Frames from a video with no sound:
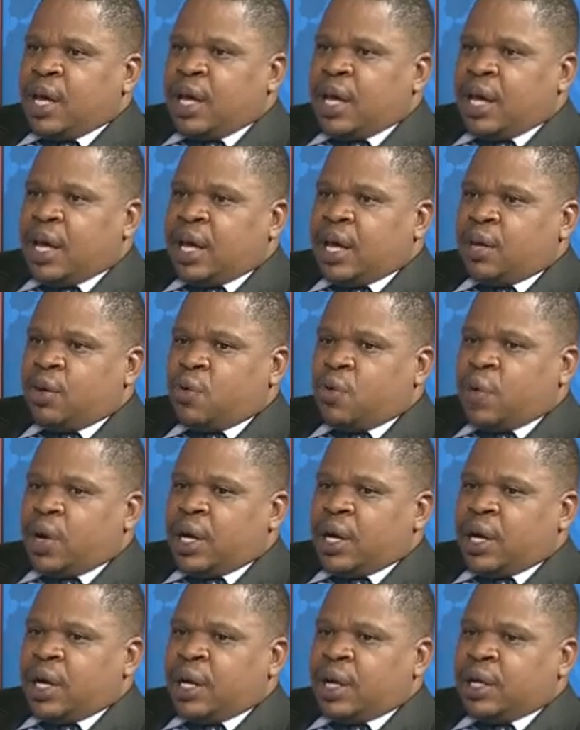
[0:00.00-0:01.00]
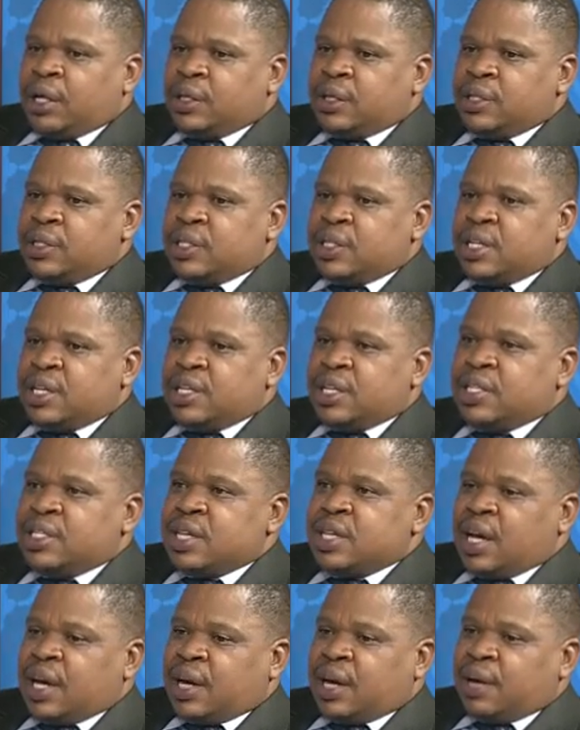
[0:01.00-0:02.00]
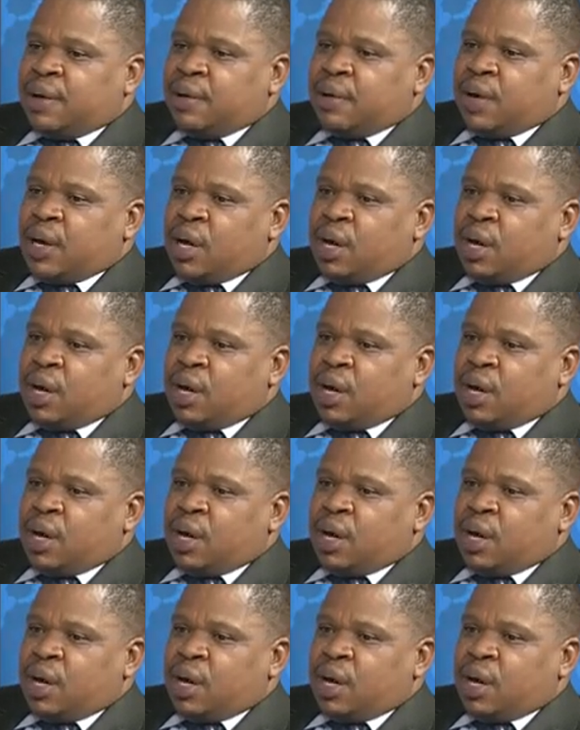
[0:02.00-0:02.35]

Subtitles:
and where it's easier